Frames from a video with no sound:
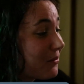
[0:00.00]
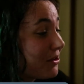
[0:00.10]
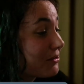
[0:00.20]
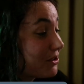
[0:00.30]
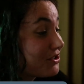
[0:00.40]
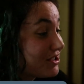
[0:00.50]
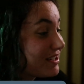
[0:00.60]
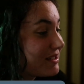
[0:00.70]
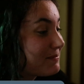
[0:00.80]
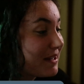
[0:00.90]
homework because
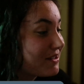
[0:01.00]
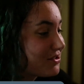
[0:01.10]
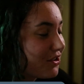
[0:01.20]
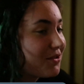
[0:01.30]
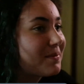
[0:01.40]
she'd been so